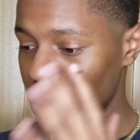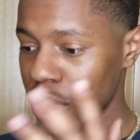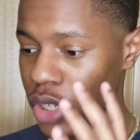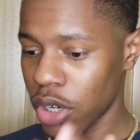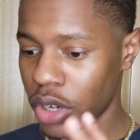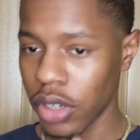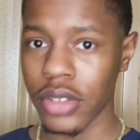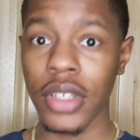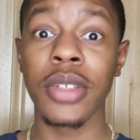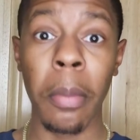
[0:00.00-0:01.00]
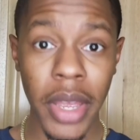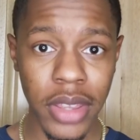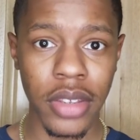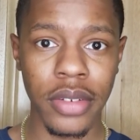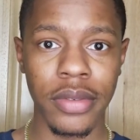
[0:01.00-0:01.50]
what's it called? This
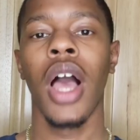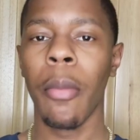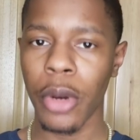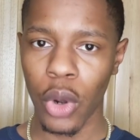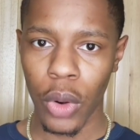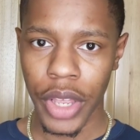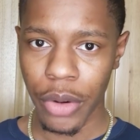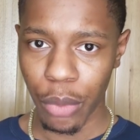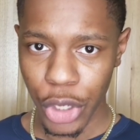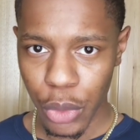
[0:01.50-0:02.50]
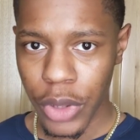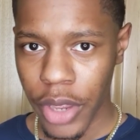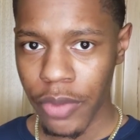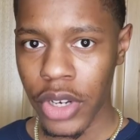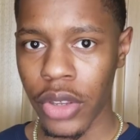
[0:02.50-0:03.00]
method. I'm gonna go ahead and redo
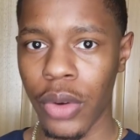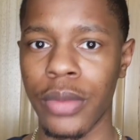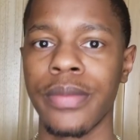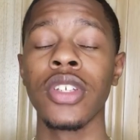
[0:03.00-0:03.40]
that video.